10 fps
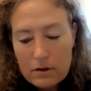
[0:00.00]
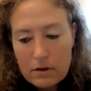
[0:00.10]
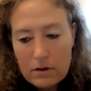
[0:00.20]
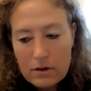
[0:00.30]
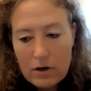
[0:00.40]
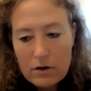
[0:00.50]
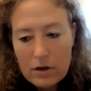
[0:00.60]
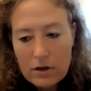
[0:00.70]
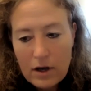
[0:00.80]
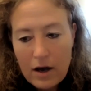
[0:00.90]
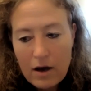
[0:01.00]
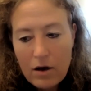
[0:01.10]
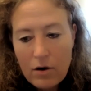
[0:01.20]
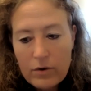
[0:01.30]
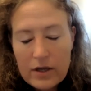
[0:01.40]

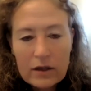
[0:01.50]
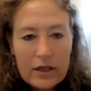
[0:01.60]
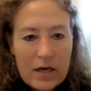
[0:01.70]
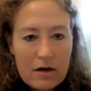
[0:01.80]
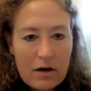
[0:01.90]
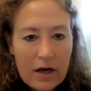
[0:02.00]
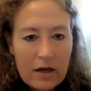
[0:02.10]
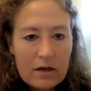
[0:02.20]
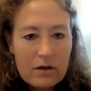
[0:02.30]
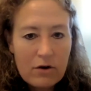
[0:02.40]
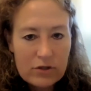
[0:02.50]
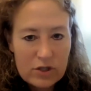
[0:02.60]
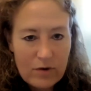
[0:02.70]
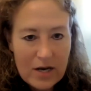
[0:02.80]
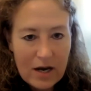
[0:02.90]
with a leader in
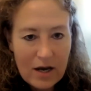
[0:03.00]
Costa Rica,